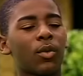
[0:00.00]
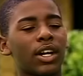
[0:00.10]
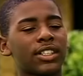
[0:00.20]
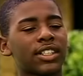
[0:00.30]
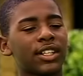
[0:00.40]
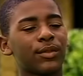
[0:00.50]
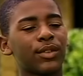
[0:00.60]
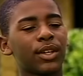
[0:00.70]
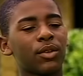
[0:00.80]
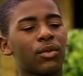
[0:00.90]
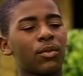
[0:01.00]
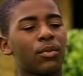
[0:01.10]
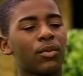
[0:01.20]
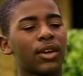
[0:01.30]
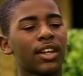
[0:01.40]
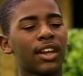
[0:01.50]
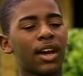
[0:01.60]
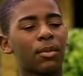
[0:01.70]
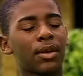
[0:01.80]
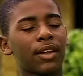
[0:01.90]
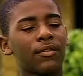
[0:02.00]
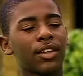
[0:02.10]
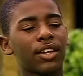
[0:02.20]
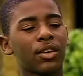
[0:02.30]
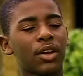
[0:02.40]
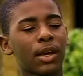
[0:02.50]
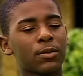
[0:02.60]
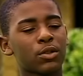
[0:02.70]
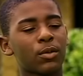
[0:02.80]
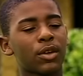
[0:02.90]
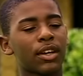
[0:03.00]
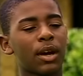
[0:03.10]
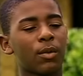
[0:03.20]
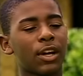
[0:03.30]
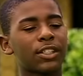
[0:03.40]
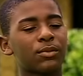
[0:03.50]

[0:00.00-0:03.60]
watch TV, we cannot play video games, or we cannot watch